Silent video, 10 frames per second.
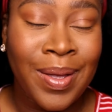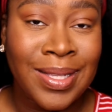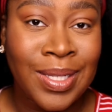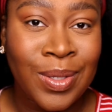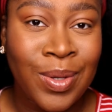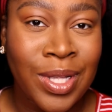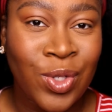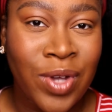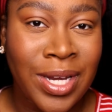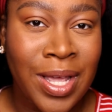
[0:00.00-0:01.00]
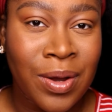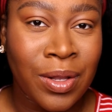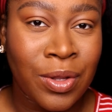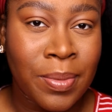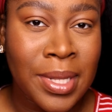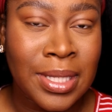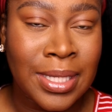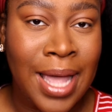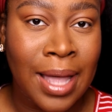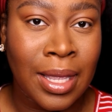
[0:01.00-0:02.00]
Now as the glue has dried down a little bit
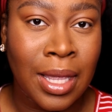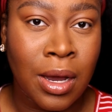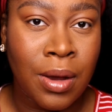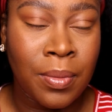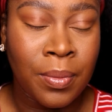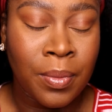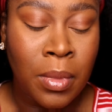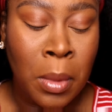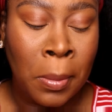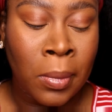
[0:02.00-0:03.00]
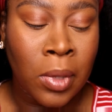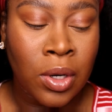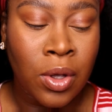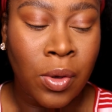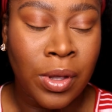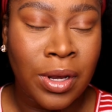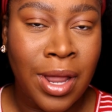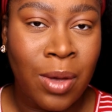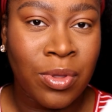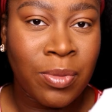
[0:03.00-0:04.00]
tackier, I'm gonna go in
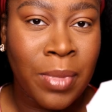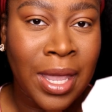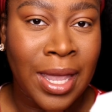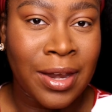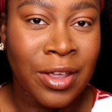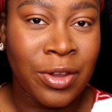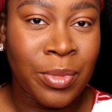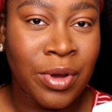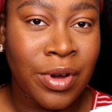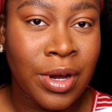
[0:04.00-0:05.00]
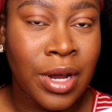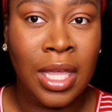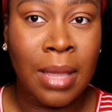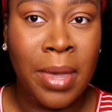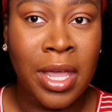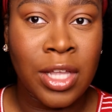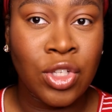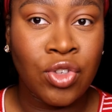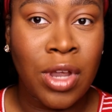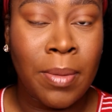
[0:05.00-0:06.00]
now with my handheld mirror and keep my head
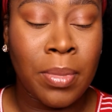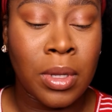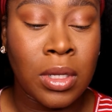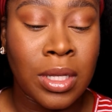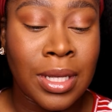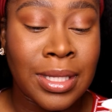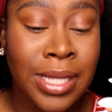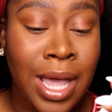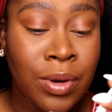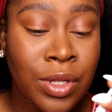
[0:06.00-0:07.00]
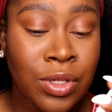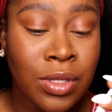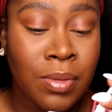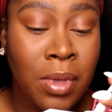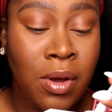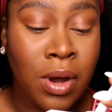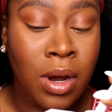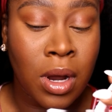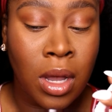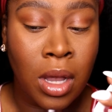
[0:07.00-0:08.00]
straight but looking down into the
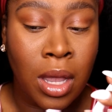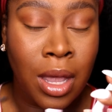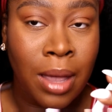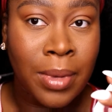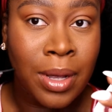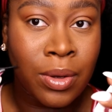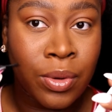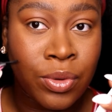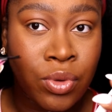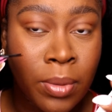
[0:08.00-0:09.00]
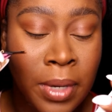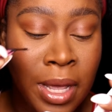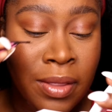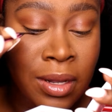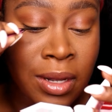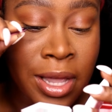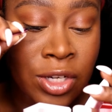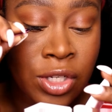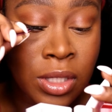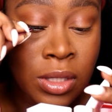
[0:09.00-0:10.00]
mirror. I'm now going to apply the
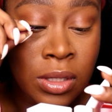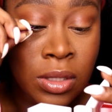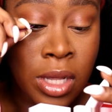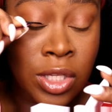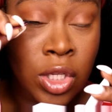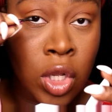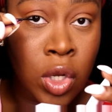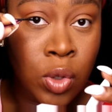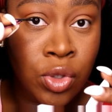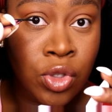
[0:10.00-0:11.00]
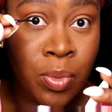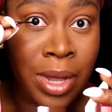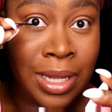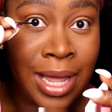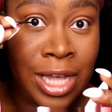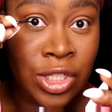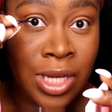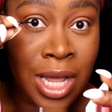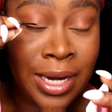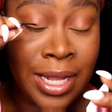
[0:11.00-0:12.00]
lashes as close to my lash
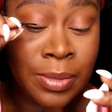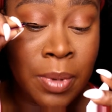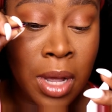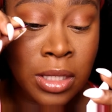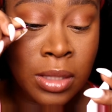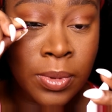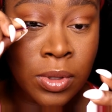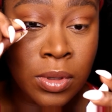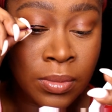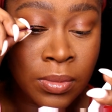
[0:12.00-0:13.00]
line as possible.